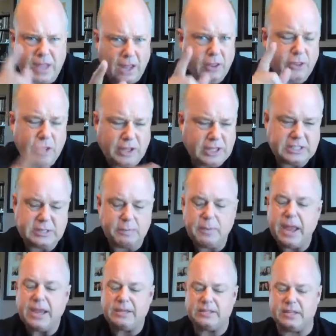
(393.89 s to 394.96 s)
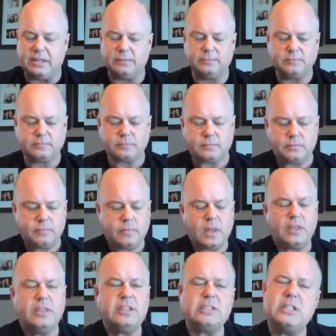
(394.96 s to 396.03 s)
The other thing that's amazing,
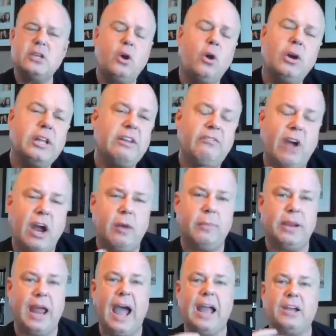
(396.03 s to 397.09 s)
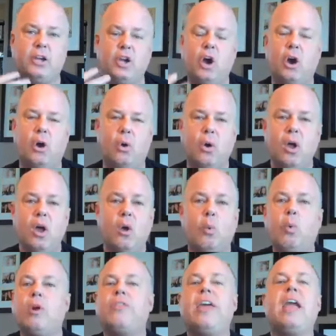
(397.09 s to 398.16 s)
this is the only environment I know
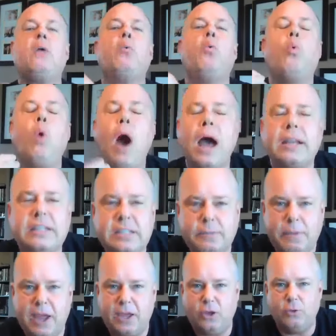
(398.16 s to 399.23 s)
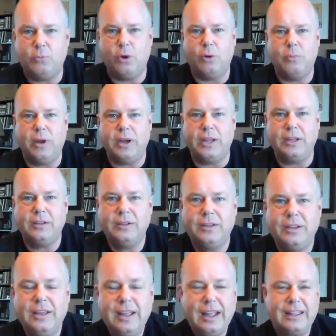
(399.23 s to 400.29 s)
where they want to pay you more money.
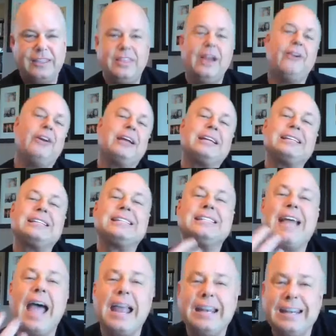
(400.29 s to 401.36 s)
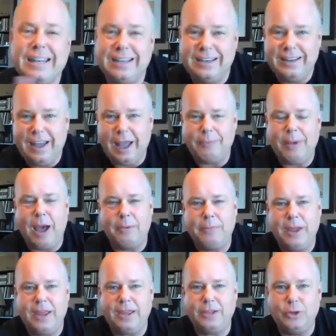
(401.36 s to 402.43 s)
They're excited
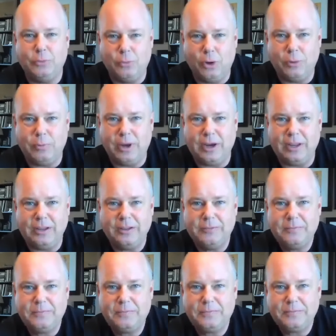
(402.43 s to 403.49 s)
about paying you more money.